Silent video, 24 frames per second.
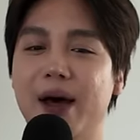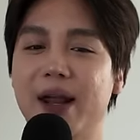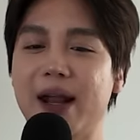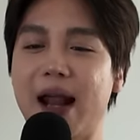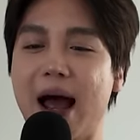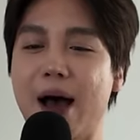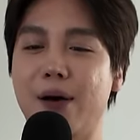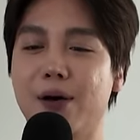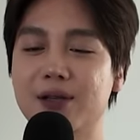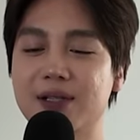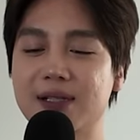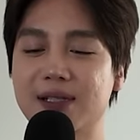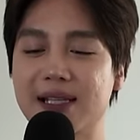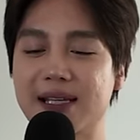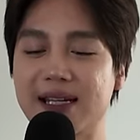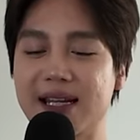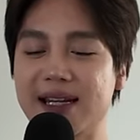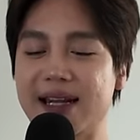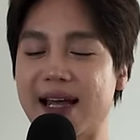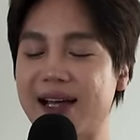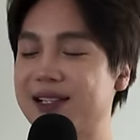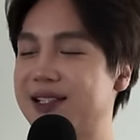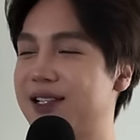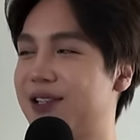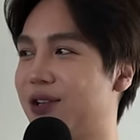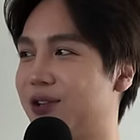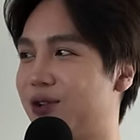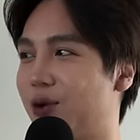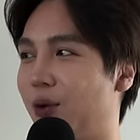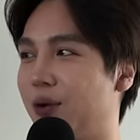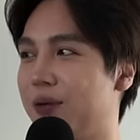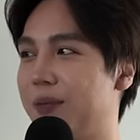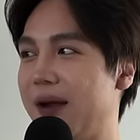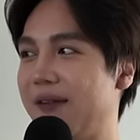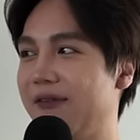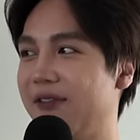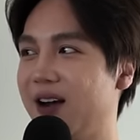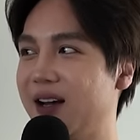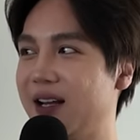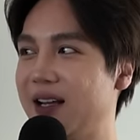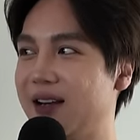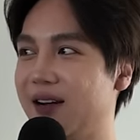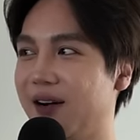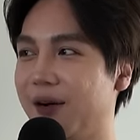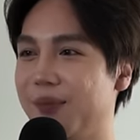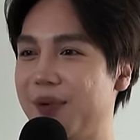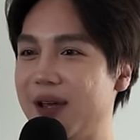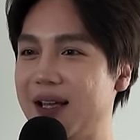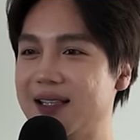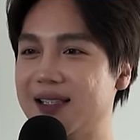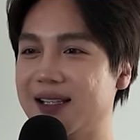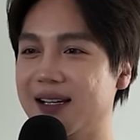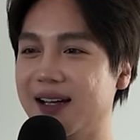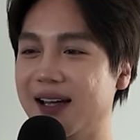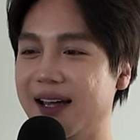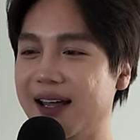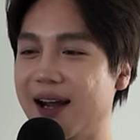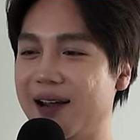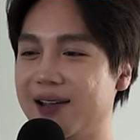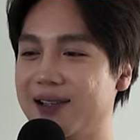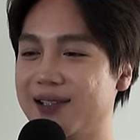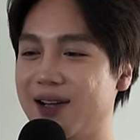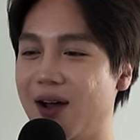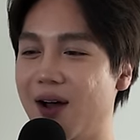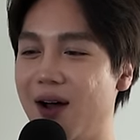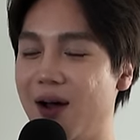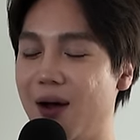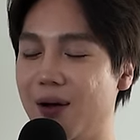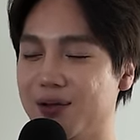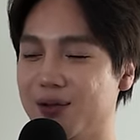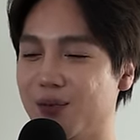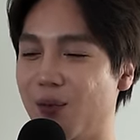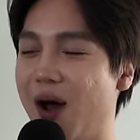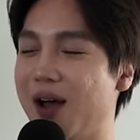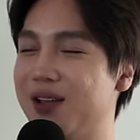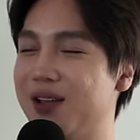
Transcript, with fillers: But I was sitting next to the door with my friend eating our pizza, and I saw I was